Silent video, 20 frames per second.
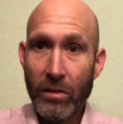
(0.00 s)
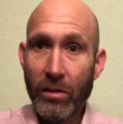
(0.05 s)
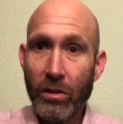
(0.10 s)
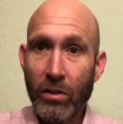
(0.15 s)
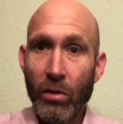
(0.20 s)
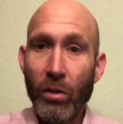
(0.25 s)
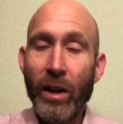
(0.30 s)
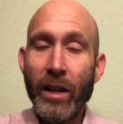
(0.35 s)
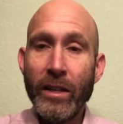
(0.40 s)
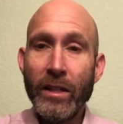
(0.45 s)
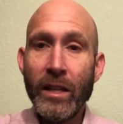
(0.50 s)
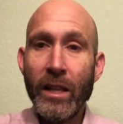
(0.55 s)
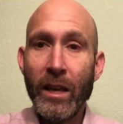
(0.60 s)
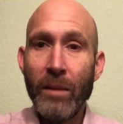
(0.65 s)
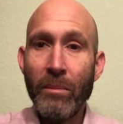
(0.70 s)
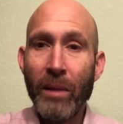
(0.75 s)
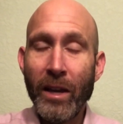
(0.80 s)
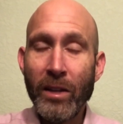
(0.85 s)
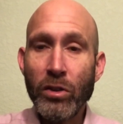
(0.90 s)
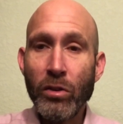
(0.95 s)
green tea that
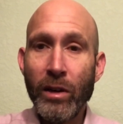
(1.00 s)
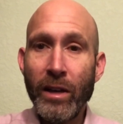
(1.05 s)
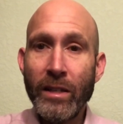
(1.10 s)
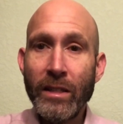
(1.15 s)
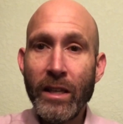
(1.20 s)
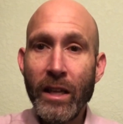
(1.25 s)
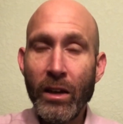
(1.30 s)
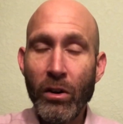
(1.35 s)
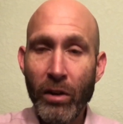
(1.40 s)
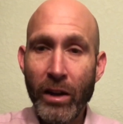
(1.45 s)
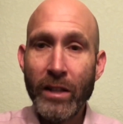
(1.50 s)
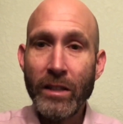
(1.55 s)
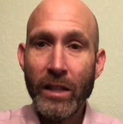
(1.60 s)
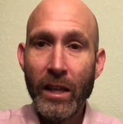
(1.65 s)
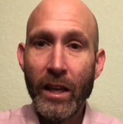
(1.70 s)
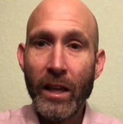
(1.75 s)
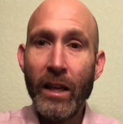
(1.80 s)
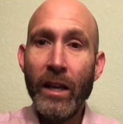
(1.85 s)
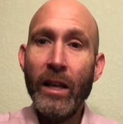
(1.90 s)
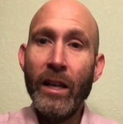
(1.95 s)
makes green tea,
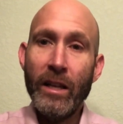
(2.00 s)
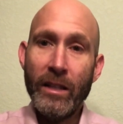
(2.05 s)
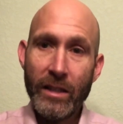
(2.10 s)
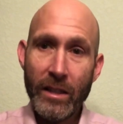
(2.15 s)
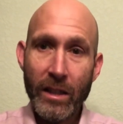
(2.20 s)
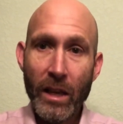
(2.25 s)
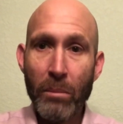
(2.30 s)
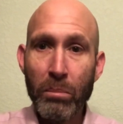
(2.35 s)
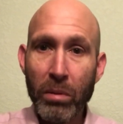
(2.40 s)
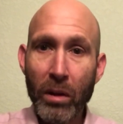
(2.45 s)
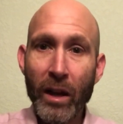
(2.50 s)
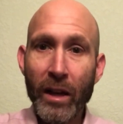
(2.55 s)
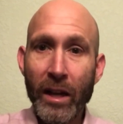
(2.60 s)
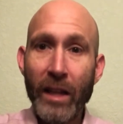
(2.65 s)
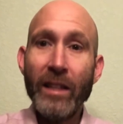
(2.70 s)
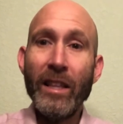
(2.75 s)
is that they pluck it,